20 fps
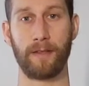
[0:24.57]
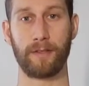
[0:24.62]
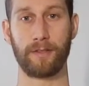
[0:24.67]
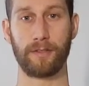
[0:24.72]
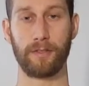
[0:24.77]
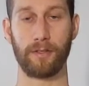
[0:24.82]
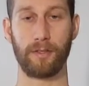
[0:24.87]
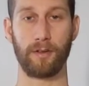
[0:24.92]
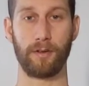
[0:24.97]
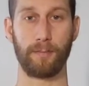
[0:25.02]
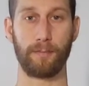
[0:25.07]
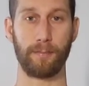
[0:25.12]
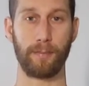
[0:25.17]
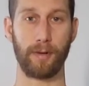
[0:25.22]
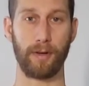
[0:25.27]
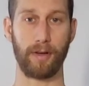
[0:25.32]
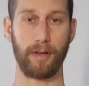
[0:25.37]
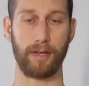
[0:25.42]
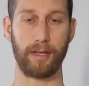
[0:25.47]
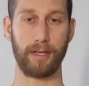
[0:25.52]
So your
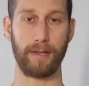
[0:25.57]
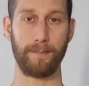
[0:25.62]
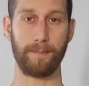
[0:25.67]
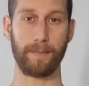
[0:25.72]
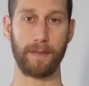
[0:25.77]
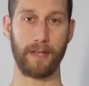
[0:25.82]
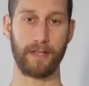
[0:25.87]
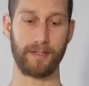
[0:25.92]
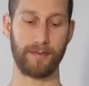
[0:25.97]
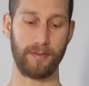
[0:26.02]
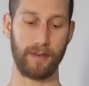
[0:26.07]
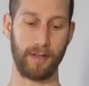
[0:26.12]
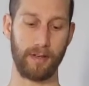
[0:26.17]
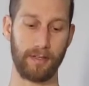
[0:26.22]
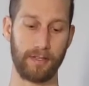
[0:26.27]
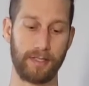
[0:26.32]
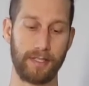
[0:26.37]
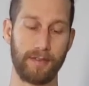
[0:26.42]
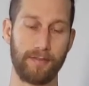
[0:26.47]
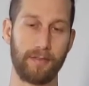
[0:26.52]
body has
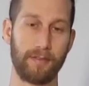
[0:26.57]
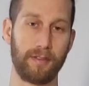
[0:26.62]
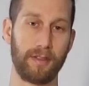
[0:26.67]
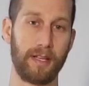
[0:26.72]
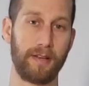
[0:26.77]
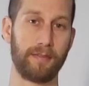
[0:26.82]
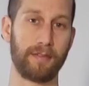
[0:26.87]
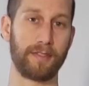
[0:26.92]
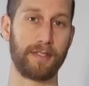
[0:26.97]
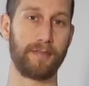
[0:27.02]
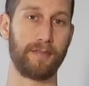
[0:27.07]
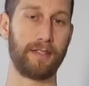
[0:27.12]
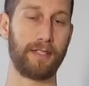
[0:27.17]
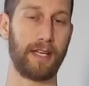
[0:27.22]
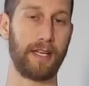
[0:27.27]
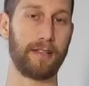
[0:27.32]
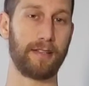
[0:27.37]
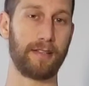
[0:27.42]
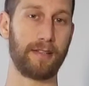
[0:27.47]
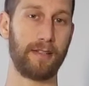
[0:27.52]
various different levels of
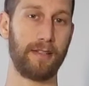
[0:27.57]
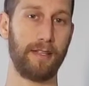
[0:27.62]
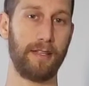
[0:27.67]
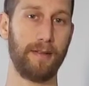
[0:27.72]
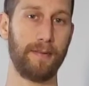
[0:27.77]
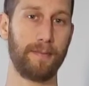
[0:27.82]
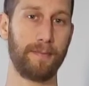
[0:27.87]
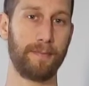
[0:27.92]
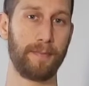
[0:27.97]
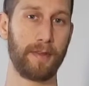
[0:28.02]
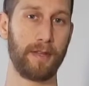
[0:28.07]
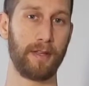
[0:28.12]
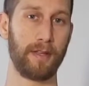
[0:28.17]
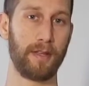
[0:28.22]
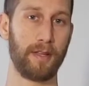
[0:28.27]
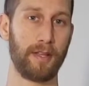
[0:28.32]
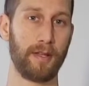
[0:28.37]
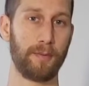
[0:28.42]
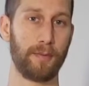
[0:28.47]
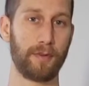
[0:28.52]
density.
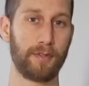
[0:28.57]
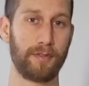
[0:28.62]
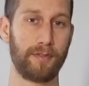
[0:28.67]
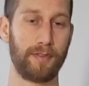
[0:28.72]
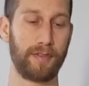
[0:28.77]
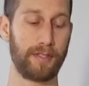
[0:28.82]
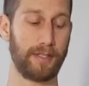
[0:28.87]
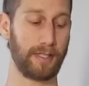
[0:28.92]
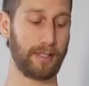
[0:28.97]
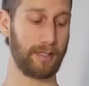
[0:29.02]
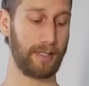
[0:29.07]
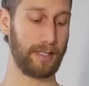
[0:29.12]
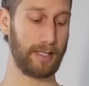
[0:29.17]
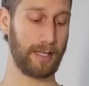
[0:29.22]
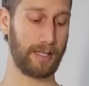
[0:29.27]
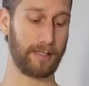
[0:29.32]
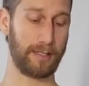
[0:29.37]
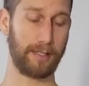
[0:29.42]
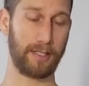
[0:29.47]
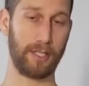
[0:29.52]
The most physically
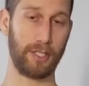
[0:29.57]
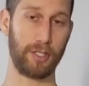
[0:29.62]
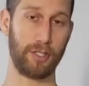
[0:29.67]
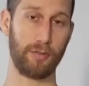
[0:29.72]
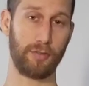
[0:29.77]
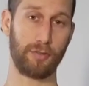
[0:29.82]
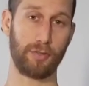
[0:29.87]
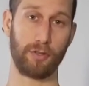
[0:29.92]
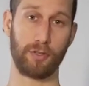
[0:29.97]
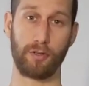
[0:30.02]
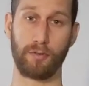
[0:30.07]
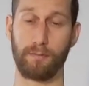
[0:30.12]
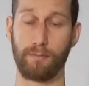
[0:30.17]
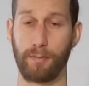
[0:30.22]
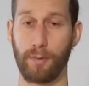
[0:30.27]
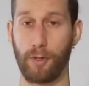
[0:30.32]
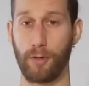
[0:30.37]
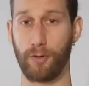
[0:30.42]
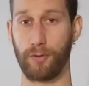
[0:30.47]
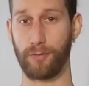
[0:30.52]
dense tissues are your
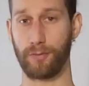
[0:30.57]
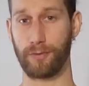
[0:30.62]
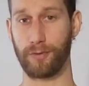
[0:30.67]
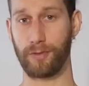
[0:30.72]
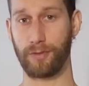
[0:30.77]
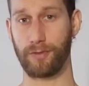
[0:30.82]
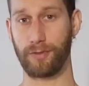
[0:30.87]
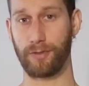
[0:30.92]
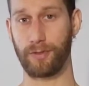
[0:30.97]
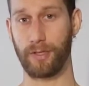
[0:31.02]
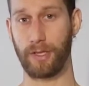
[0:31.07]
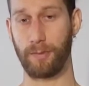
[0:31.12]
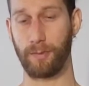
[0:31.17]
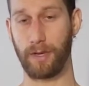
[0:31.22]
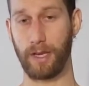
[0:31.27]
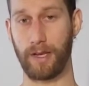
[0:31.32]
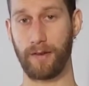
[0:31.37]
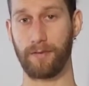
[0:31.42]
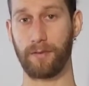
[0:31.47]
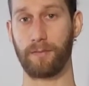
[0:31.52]
bones, and then we
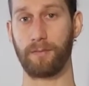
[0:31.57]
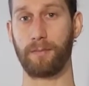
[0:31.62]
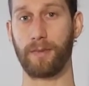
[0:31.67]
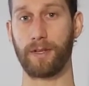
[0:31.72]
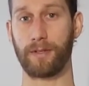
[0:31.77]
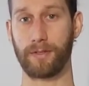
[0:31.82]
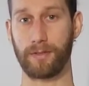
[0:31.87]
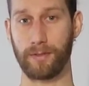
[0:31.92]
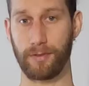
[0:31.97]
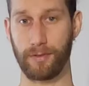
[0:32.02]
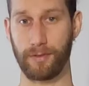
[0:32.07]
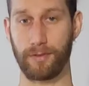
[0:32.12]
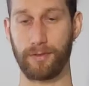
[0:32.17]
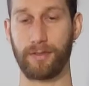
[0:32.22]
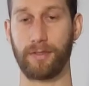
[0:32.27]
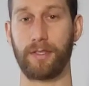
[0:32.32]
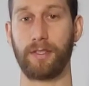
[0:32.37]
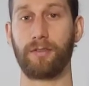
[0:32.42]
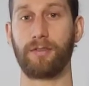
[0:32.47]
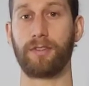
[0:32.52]
have your
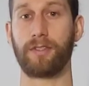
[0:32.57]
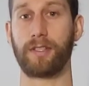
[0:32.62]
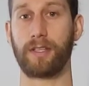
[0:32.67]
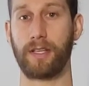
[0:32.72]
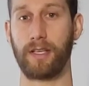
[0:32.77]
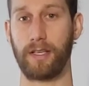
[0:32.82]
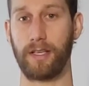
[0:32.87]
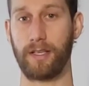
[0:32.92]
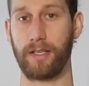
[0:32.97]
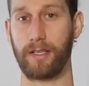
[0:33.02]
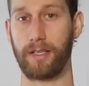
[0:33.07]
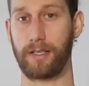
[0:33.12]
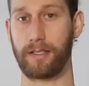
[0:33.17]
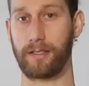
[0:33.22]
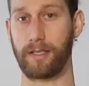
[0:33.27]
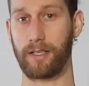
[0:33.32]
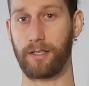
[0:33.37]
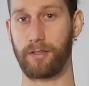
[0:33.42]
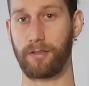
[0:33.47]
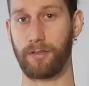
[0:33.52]
muscles and your skin,
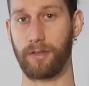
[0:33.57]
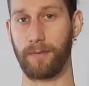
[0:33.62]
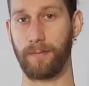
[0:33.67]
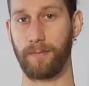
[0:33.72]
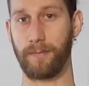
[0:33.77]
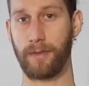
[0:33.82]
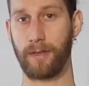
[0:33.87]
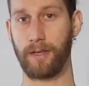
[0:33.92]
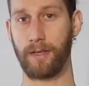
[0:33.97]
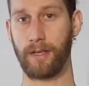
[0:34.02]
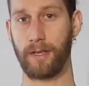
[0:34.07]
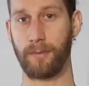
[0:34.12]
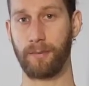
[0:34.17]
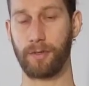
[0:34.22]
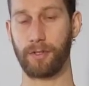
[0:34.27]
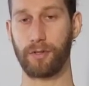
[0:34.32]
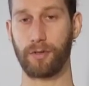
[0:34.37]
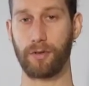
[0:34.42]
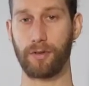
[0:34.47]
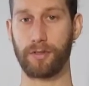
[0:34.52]
etc.
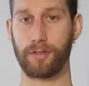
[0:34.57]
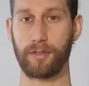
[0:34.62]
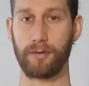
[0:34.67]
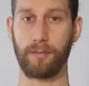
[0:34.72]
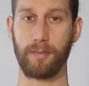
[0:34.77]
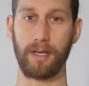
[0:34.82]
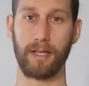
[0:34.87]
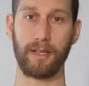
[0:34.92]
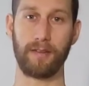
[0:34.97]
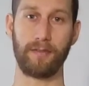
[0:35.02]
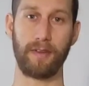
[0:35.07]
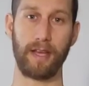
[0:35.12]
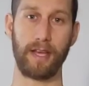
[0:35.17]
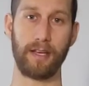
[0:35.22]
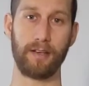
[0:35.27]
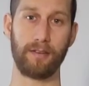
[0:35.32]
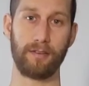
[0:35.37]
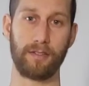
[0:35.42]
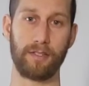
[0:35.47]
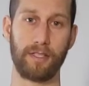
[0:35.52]
But you're also made of
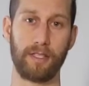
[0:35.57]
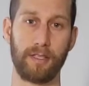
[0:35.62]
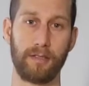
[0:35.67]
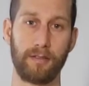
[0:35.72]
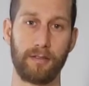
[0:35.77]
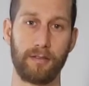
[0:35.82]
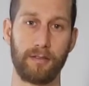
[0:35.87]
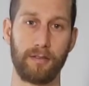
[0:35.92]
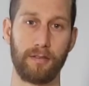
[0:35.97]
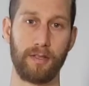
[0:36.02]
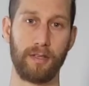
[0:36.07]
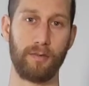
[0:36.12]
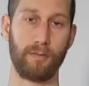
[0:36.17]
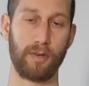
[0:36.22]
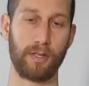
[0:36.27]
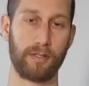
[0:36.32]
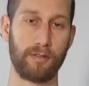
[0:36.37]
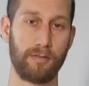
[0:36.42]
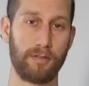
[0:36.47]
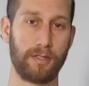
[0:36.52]
energy. In
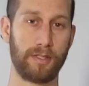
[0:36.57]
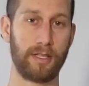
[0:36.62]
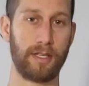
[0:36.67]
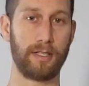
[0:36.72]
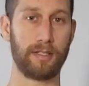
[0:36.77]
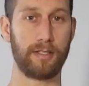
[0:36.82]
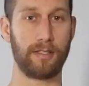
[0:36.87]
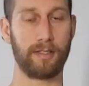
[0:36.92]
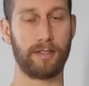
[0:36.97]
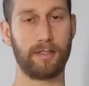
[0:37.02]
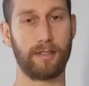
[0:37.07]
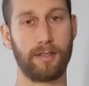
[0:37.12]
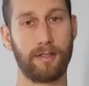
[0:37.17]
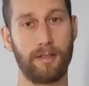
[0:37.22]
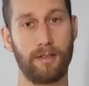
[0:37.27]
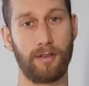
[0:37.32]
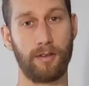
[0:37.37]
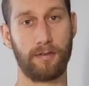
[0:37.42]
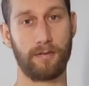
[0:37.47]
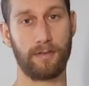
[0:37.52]
Western science, this is the
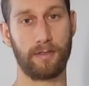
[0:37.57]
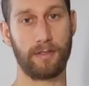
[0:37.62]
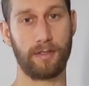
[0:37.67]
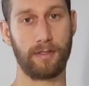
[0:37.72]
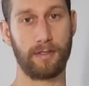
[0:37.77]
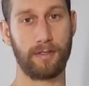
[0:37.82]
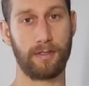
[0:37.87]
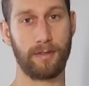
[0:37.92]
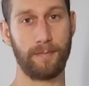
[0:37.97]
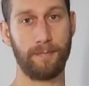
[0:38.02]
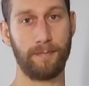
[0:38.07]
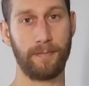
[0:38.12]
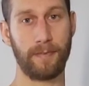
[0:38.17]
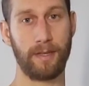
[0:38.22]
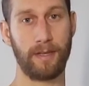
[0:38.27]
nervous system.